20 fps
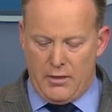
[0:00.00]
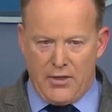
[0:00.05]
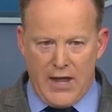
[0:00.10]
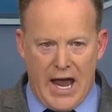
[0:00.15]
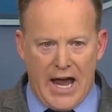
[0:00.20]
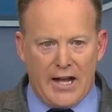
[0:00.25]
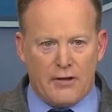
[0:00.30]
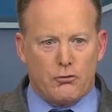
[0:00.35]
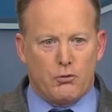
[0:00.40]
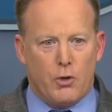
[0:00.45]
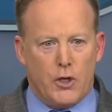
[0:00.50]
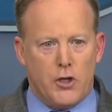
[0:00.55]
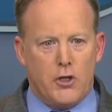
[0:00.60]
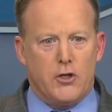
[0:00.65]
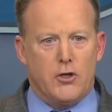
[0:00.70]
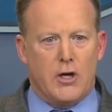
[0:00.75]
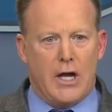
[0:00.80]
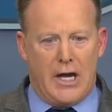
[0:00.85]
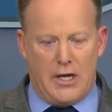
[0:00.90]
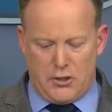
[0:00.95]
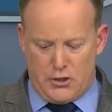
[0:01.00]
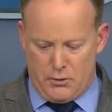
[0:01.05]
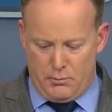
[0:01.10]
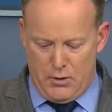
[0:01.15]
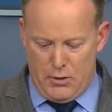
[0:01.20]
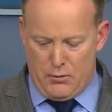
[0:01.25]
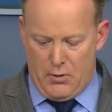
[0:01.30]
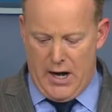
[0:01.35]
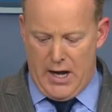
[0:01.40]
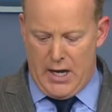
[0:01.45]
That's what you guys should
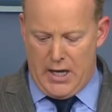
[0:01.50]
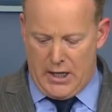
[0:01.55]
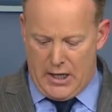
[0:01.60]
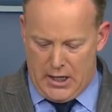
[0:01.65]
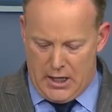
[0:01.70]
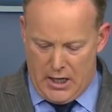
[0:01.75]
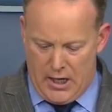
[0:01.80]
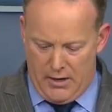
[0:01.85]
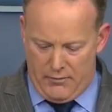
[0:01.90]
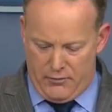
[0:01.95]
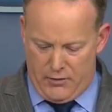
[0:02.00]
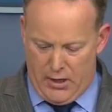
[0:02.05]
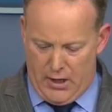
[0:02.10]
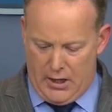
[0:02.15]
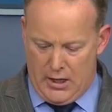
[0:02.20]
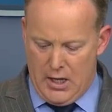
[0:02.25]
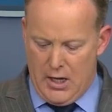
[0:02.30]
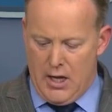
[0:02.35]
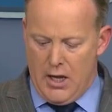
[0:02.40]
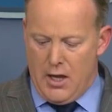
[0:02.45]
be writing and covering.